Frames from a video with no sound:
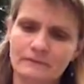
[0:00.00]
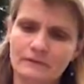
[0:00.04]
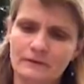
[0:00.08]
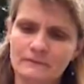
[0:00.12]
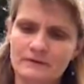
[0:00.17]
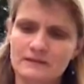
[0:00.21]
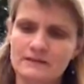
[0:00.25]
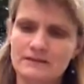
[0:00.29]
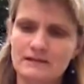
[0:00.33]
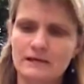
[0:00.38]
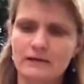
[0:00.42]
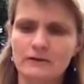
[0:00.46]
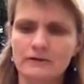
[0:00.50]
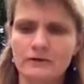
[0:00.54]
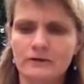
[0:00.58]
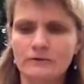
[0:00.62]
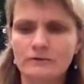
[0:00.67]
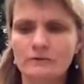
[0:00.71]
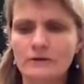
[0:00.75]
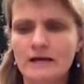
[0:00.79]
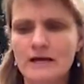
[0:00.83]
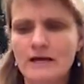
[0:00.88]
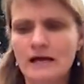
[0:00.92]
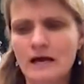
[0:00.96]
Let me tell
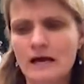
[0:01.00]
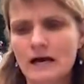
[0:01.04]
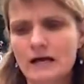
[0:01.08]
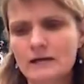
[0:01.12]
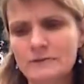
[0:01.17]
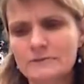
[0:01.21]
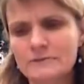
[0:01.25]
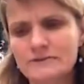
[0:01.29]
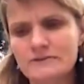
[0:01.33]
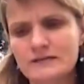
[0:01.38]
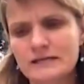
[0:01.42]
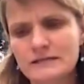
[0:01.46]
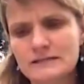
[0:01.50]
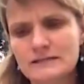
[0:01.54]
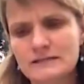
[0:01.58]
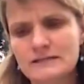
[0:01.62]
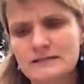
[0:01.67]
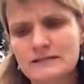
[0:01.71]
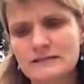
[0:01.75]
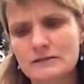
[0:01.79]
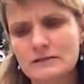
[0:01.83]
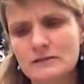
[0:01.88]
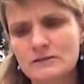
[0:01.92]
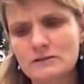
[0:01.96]
you, 100%
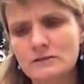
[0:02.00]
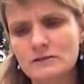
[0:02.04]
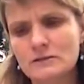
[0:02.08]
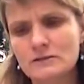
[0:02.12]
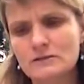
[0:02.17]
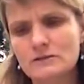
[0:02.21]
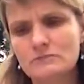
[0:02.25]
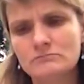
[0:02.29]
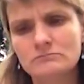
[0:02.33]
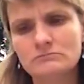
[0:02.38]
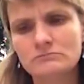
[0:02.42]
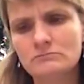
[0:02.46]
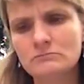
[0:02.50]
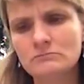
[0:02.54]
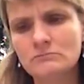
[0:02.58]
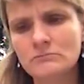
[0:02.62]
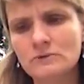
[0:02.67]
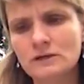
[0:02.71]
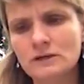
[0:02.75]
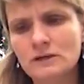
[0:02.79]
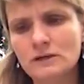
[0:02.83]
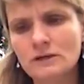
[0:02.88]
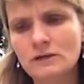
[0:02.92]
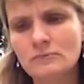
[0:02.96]
silk,
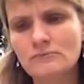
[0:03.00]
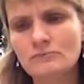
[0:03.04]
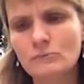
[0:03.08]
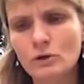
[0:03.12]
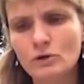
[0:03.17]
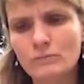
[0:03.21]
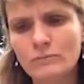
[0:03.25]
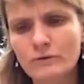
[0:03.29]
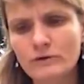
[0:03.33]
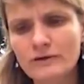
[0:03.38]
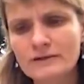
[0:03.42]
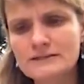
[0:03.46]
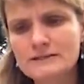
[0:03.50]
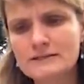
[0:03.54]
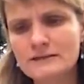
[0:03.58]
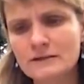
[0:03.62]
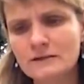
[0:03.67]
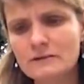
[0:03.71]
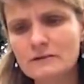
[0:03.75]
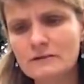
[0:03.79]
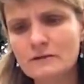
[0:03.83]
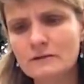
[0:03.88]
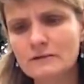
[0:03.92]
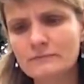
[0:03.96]
mulberry
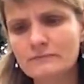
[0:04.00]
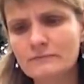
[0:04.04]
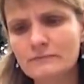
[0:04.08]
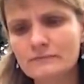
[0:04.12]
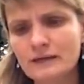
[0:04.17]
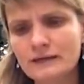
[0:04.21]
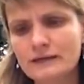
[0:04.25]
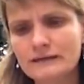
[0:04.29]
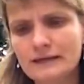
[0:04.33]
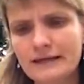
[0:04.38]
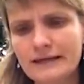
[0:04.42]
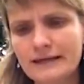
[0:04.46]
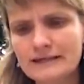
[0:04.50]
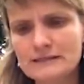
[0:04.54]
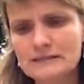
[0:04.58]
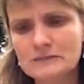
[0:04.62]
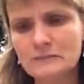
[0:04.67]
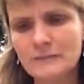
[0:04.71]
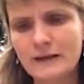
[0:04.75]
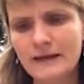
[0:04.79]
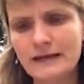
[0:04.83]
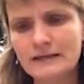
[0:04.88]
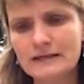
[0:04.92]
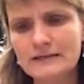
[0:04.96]
silk in lace
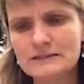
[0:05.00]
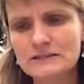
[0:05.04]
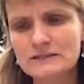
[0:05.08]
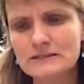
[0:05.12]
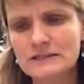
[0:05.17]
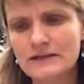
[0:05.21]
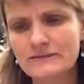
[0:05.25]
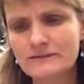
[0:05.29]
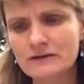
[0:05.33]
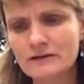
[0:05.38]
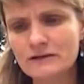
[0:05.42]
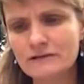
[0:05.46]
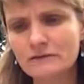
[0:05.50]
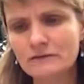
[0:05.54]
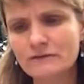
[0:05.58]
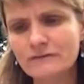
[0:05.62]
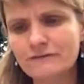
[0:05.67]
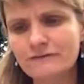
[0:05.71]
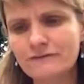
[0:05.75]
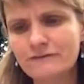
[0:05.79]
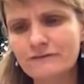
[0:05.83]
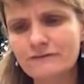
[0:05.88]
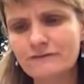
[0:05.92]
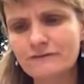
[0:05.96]
weight. It's
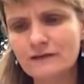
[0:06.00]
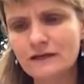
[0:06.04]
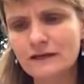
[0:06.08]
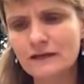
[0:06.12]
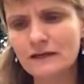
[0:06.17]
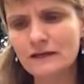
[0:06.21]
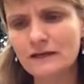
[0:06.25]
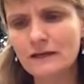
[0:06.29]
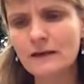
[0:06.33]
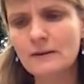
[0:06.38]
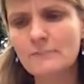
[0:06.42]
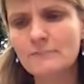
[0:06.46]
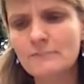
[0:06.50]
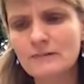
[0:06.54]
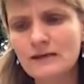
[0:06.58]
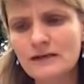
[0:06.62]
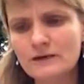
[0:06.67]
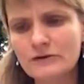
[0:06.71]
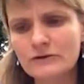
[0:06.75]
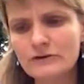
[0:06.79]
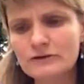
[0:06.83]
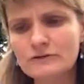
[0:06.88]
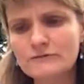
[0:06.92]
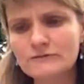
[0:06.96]
750
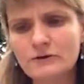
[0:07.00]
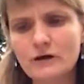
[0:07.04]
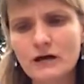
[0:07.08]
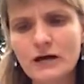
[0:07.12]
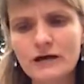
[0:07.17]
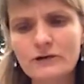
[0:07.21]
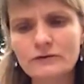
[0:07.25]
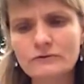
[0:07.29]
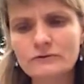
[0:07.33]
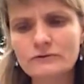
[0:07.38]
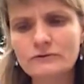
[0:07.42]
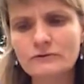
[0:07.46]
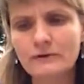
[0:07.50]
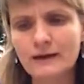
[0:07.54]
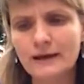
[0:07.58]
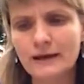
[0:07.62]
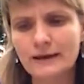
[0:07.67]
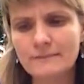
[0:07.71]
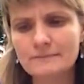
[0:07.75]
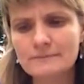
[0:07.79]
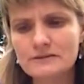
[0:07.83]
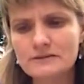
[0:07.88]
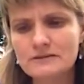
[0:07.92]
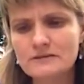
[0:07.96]
meters for 100
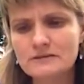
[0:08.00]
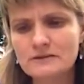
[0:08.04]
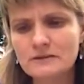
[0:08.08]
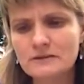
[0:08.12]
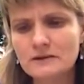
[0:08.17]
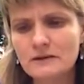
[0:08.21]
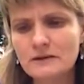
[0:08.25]
grams.